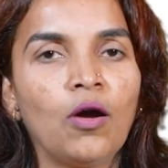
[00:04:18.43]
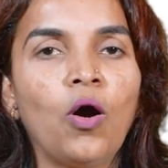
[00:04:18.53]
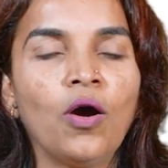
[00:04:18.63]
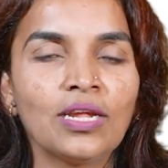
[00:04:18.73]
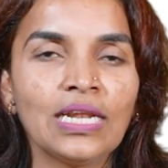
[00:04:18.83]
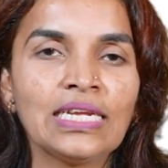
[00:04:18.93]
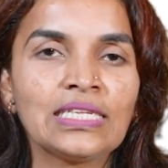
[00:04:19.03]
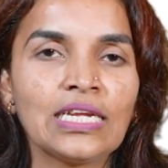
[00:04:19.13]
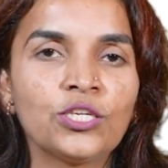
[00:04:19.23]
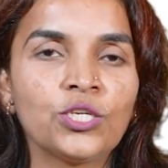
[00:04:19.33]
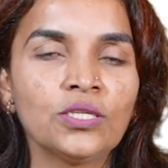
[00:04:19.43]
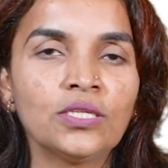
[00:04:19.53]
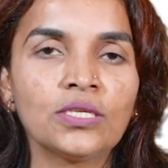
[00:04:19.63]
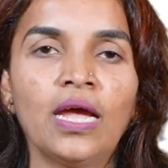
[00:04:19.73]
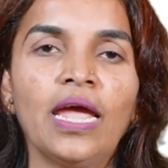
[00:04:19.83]

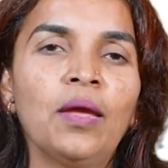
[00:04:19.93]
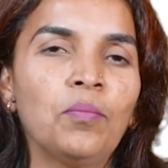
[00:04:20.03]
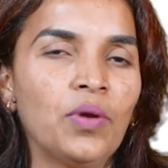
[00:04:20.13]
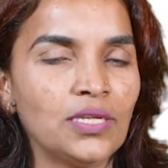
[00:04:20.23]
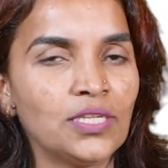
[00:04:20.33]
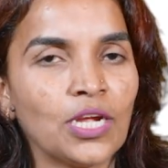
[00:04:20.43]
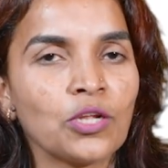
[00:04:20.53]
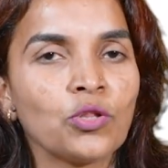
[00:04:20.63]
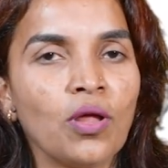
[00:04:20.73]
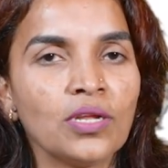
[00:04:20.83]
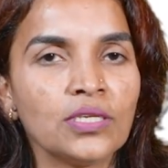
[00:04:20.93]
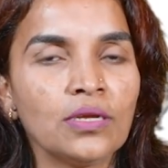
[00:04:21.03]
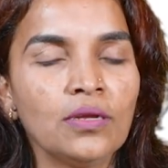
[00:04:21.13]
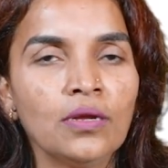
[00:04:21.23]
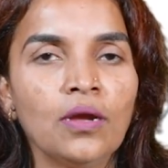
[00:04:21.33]
Organizations embrace
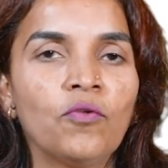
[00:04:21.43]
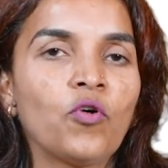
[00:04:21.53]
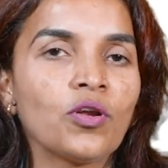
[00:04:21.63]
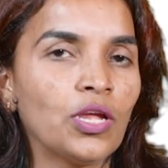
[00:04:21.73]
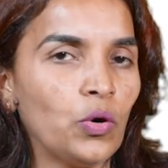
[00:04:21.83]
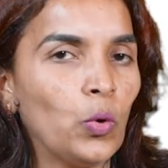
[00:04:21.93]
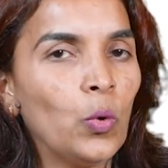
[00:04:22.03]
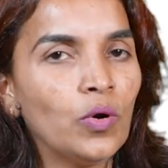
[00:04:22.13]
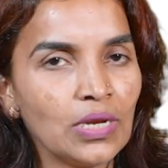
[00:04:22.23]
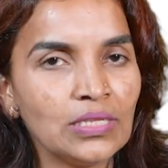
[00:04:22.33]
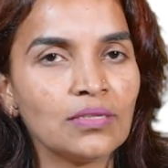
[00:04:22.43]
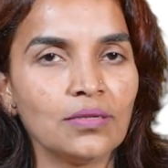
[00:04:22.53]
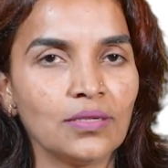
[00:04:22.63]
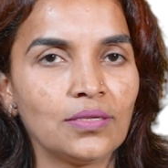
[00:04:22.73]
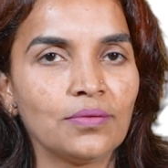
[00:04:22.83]
technology for their own
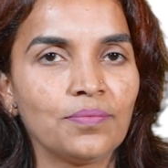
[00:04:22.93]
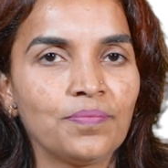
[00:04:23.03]
reasons.